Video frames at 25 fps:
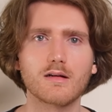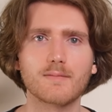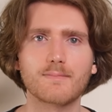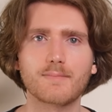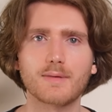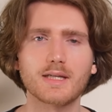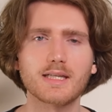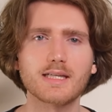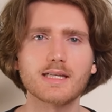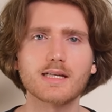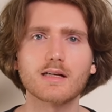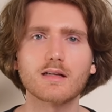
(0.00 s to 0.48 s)

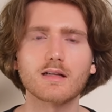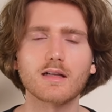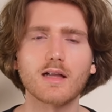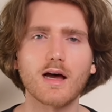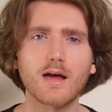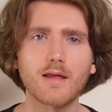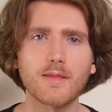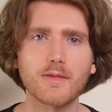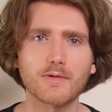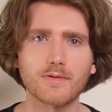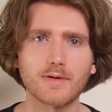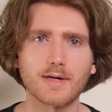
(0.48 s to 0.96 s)
political
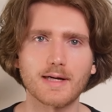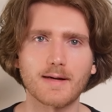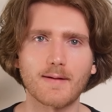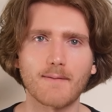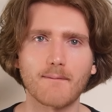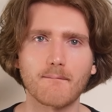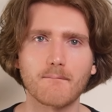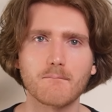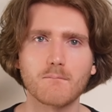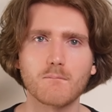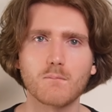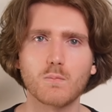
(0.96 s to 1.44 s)
othering
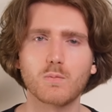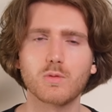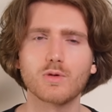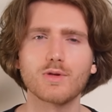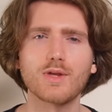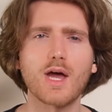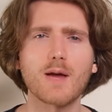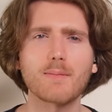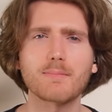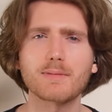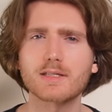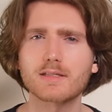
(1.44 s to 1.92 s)
will
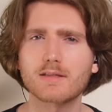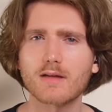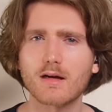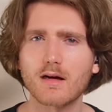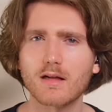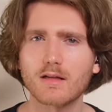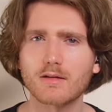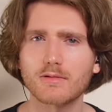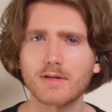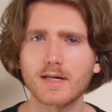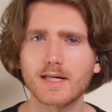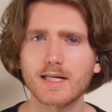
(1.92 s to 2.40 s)
not be
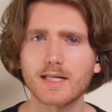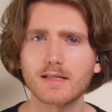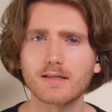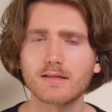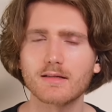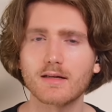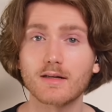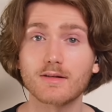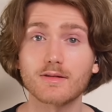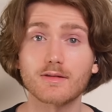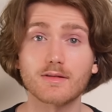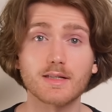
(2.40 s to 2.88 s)
tolerated
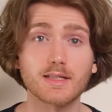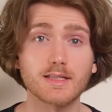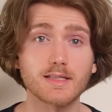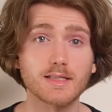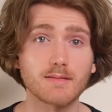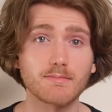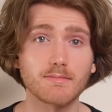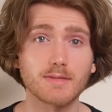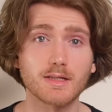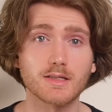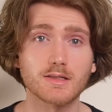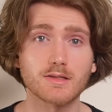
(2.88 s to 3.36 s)
under his
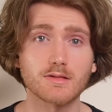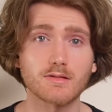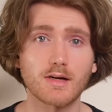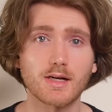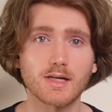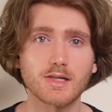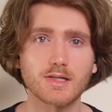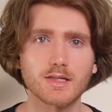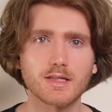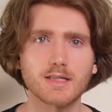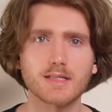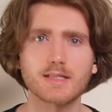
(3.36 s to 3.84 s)

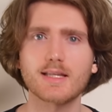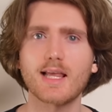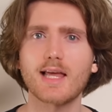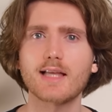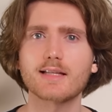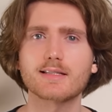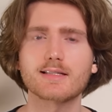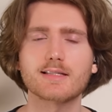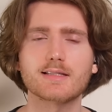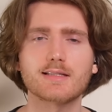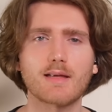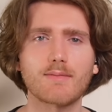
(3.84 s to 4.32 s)
administration is
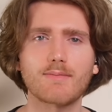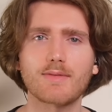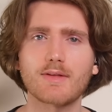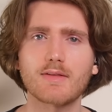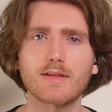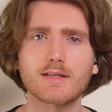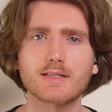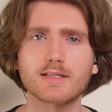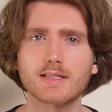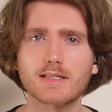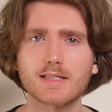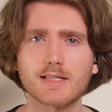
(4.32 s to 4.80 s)
not something
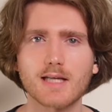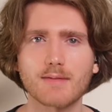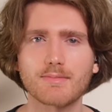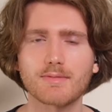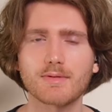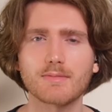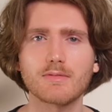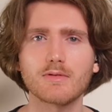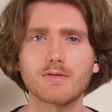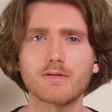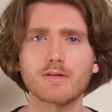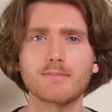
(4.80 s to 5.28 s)
that's
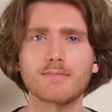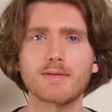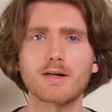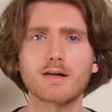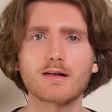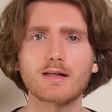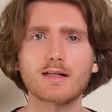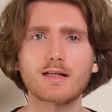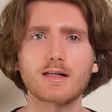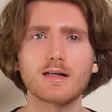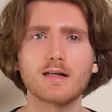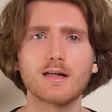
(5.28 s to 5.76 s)
acceptable in
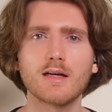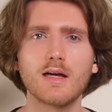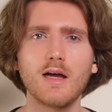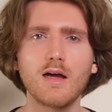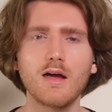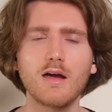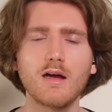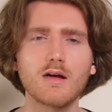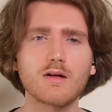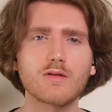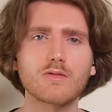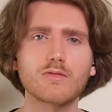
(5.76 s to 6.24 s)
America
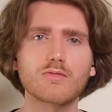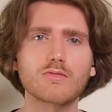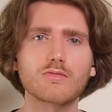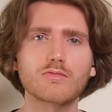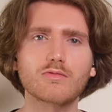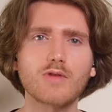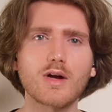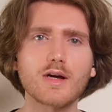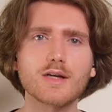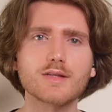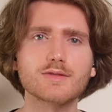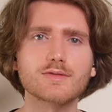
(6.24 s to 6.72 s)

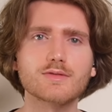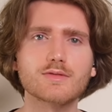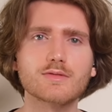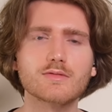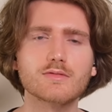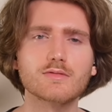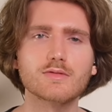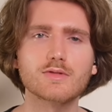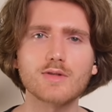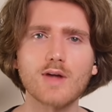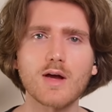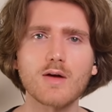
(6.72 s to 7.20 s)
runs
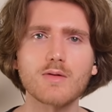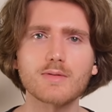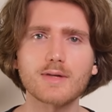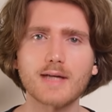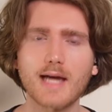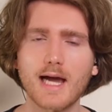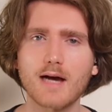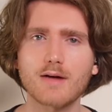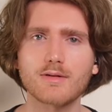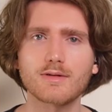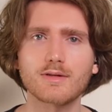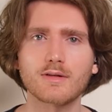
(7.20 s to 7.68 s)
so
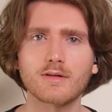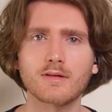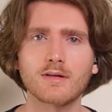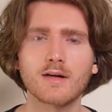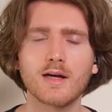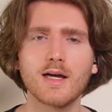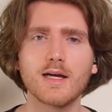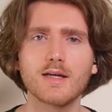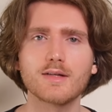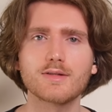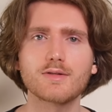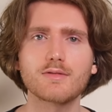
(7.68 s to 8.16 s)
counter
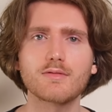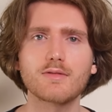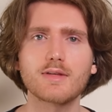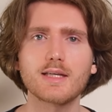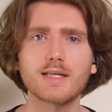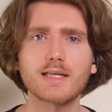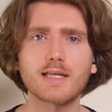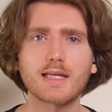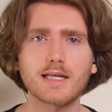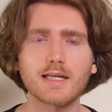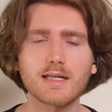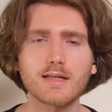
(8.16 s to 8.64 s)
to
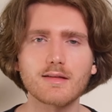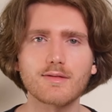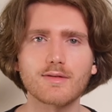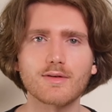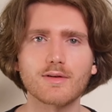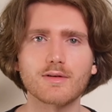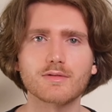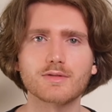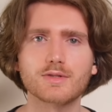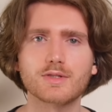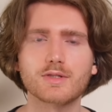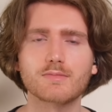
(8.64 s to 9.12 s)
the
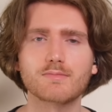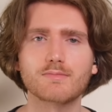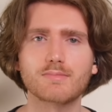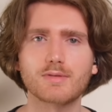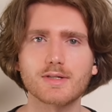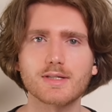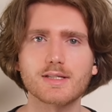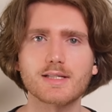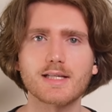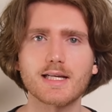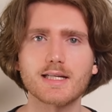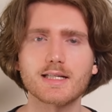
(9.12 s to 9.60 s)
ethos
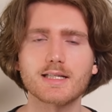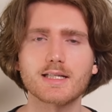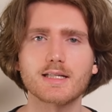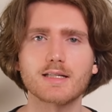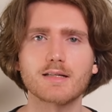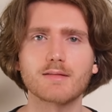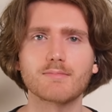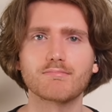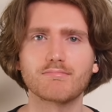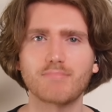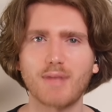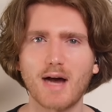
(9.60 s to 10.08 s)

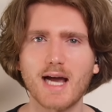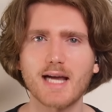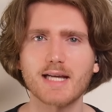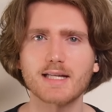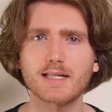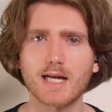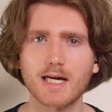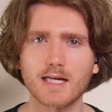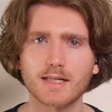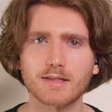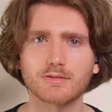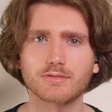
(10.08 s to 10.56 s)
presented by
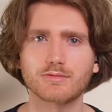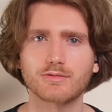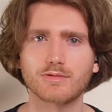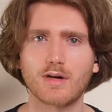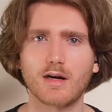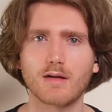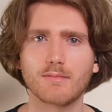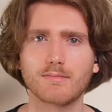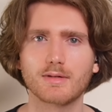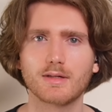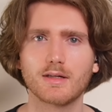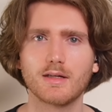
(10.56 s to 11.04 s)
Donald
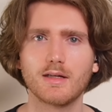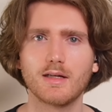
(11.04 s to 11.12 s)
Trump.